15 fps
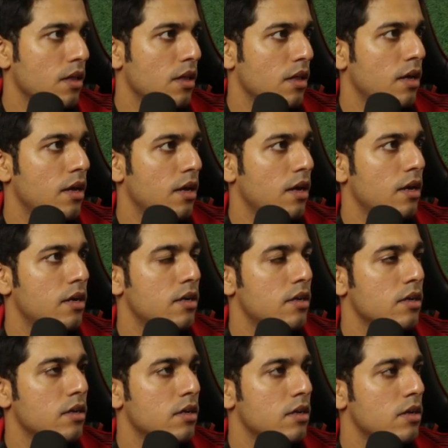and
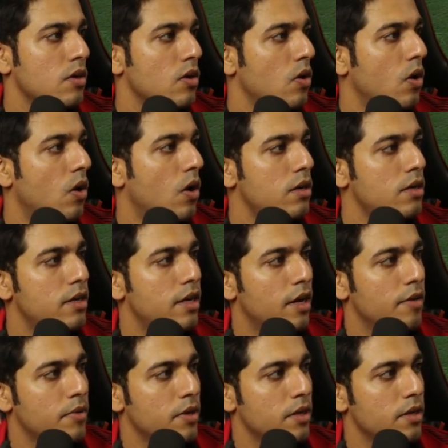on
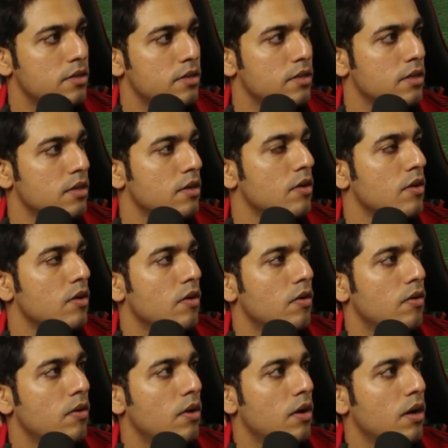damage,
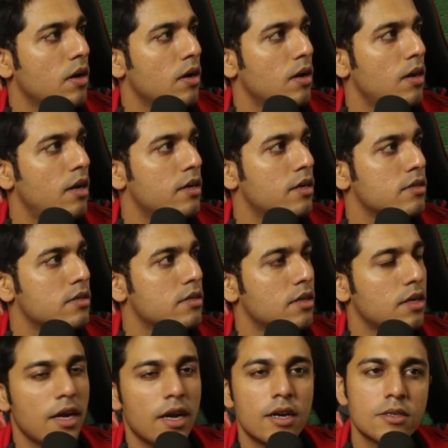let us
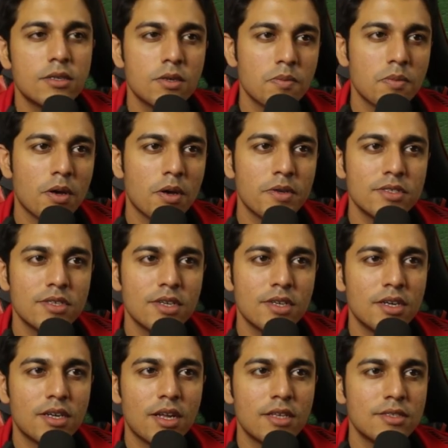create some amazing
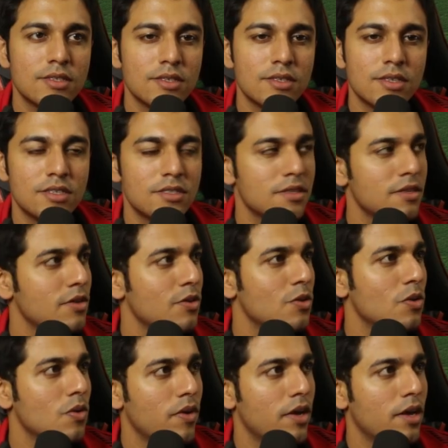transition,
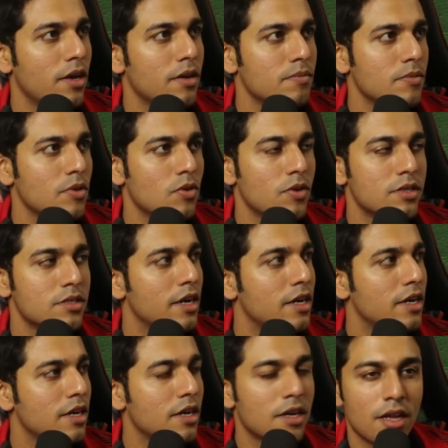where it's
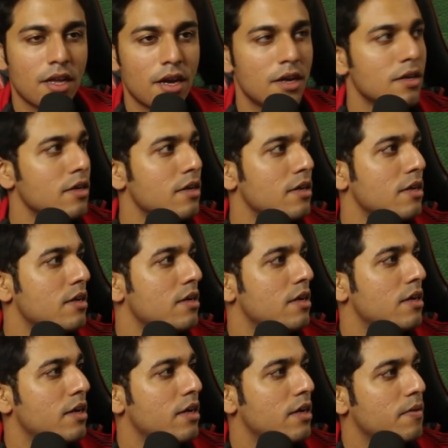getting hit.
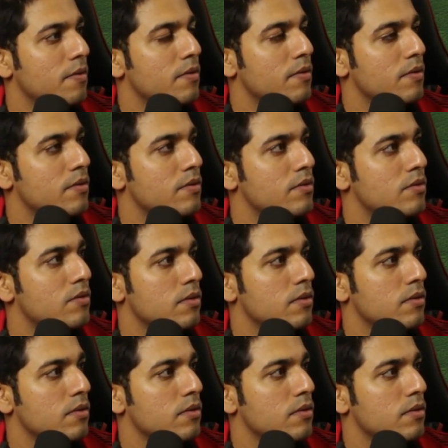So,